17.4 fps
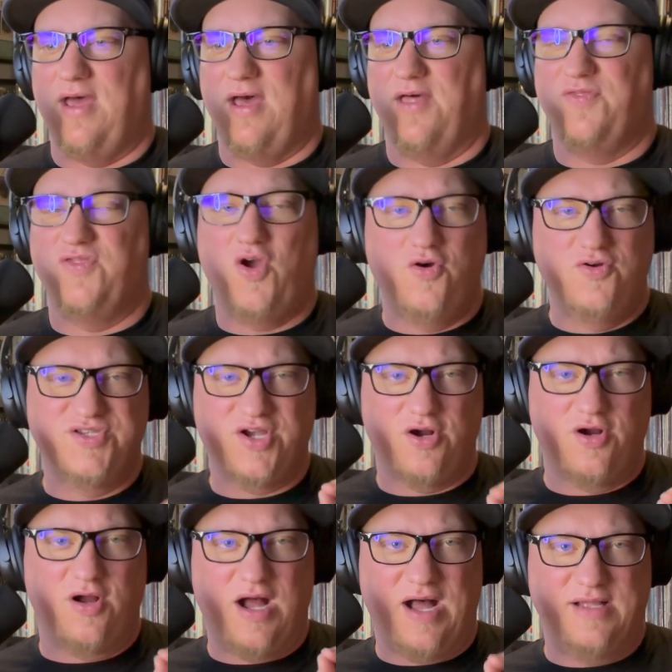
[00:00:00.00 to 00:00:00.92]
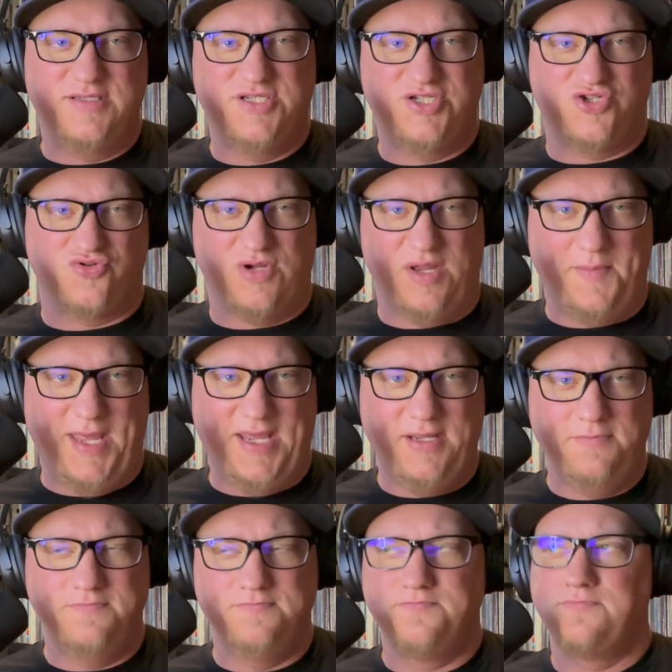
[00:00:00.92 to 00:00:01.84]
Those are on
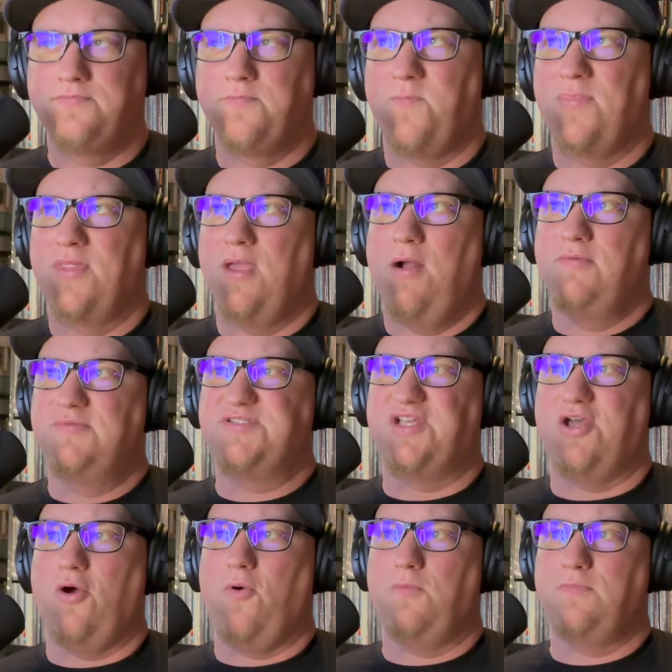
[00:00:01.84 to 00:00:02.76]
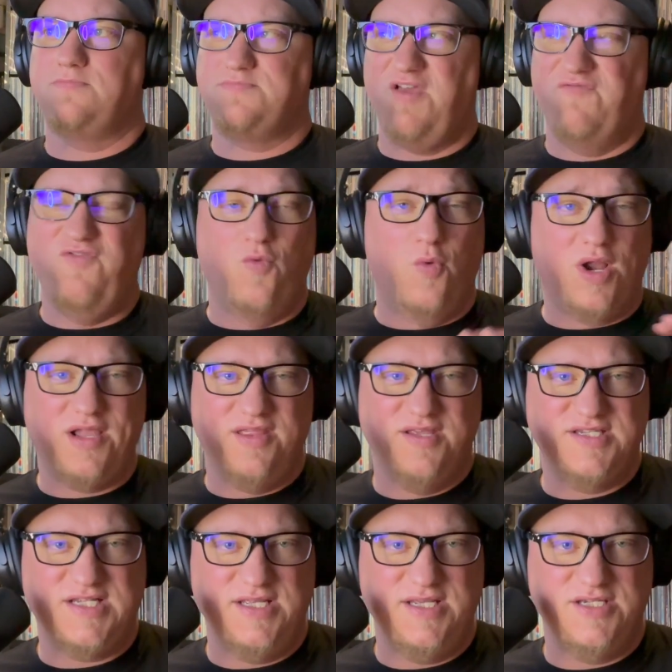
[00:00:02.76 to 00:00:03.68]
streaming. So if you want to
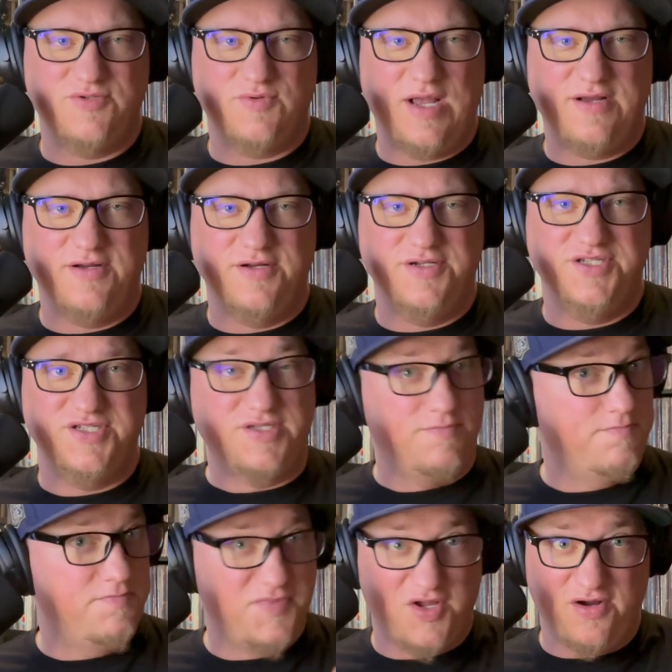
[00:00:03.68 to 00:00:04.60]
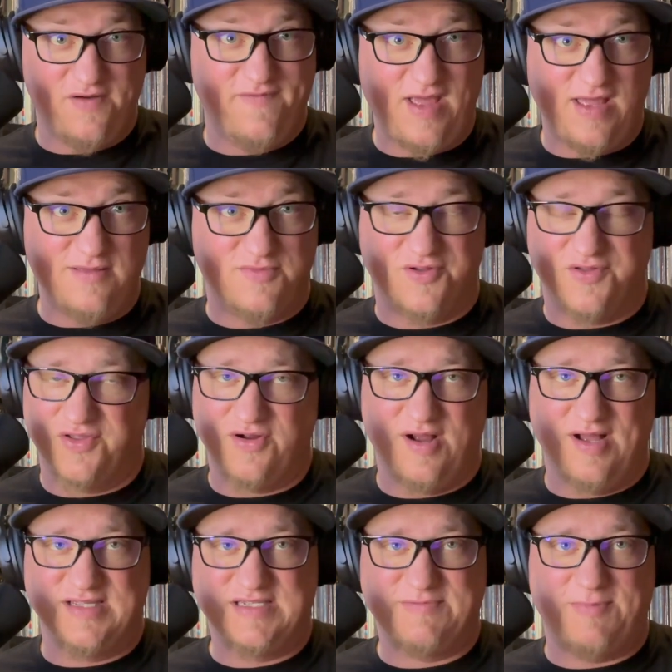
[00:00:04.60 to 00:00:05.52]
listen to these records, they're available. They're
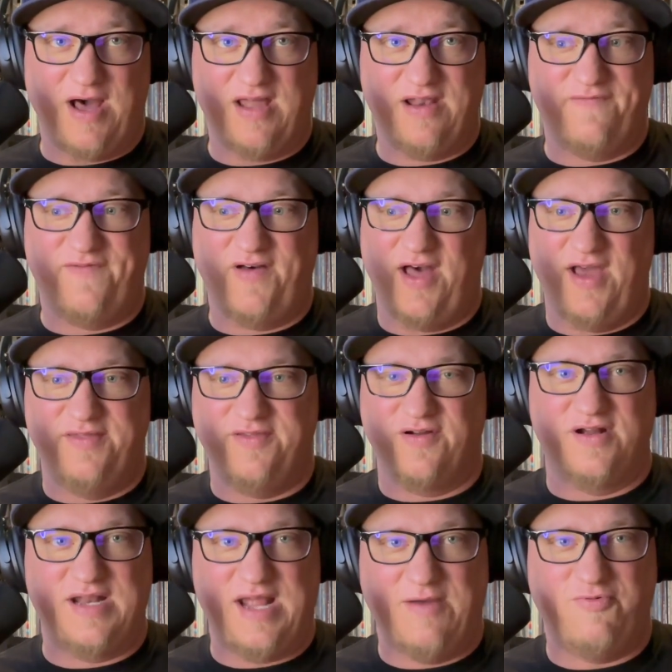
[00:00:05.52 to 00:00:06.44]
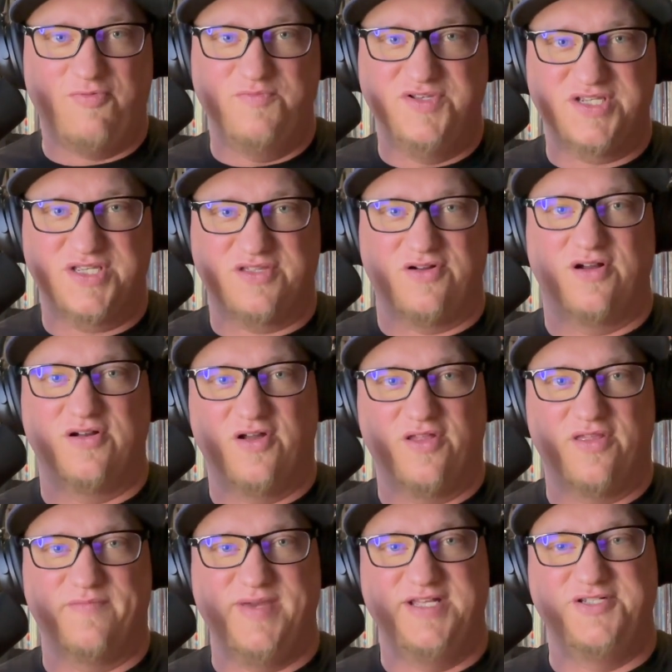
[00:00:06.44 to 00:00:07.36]
on Spotify. They're on Apple Music. They're on
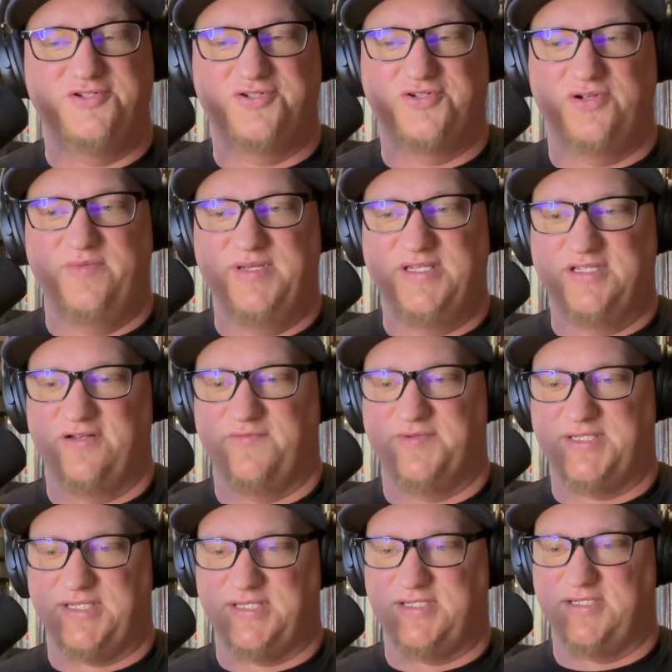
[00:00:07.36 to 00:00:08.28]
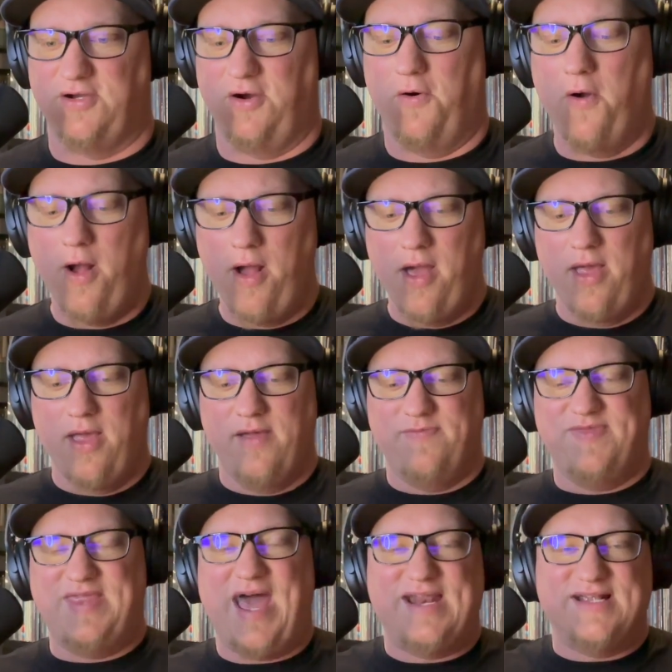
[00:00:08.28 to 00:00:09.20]
all the major streaming services. So
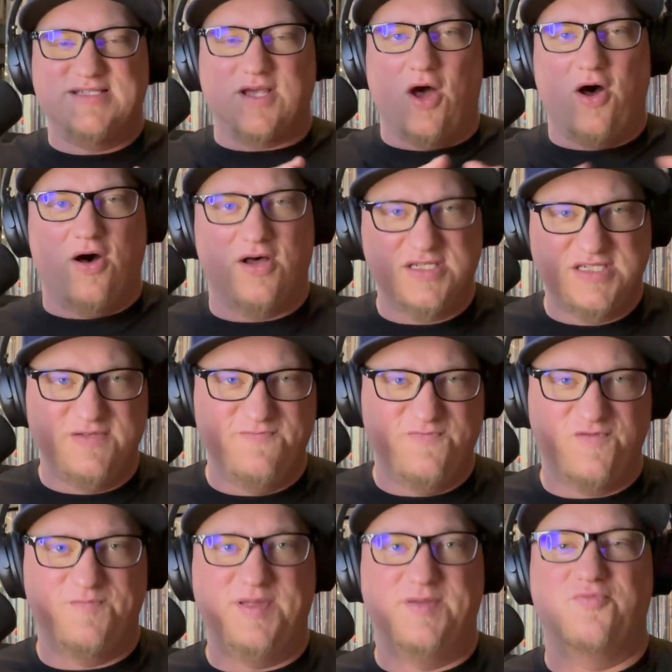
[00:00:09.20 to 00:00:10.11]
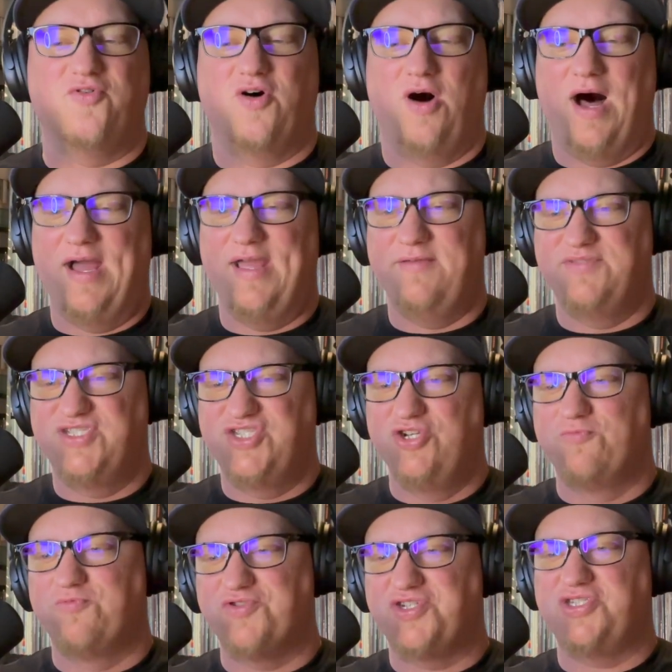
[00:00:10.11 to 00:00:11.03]
that is awesome for people. I am
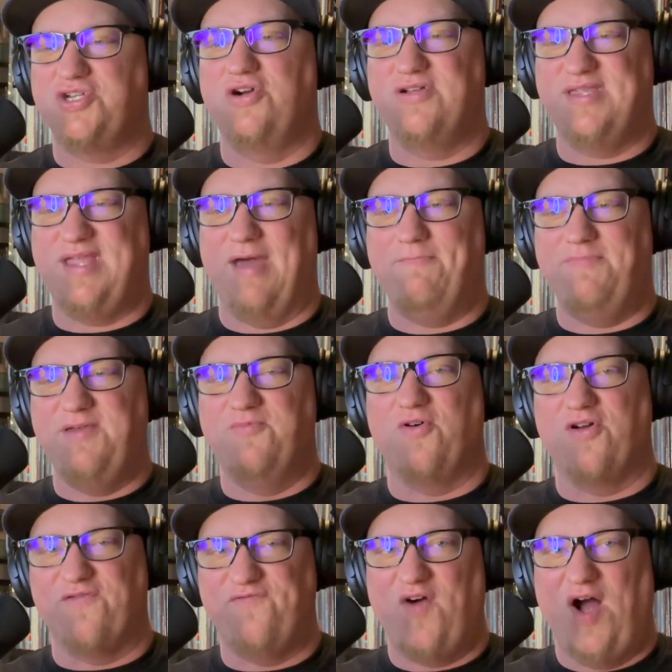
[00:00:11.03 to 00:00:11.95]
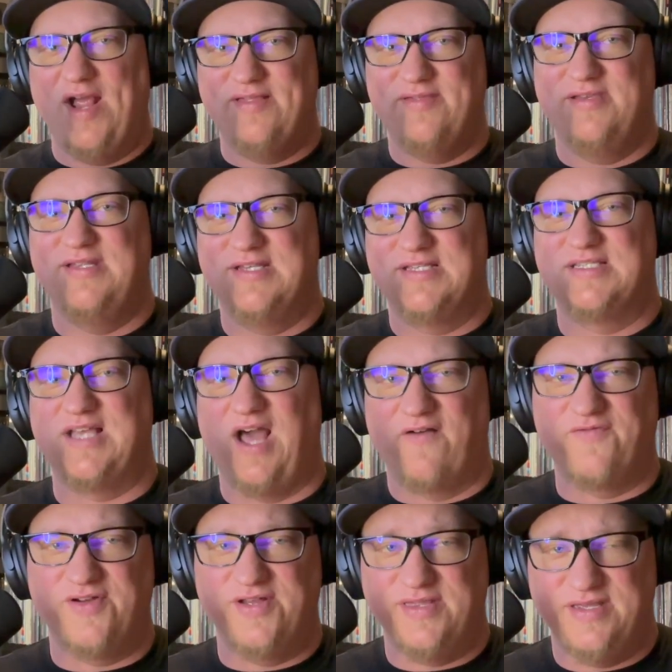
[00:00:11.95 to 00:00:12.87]
super stoked that people are finally
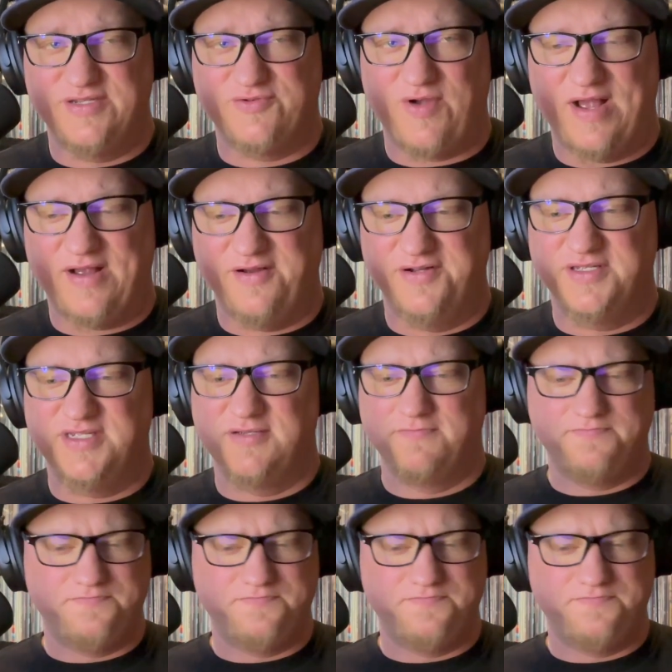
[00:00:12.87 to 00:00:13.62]
discovering these records.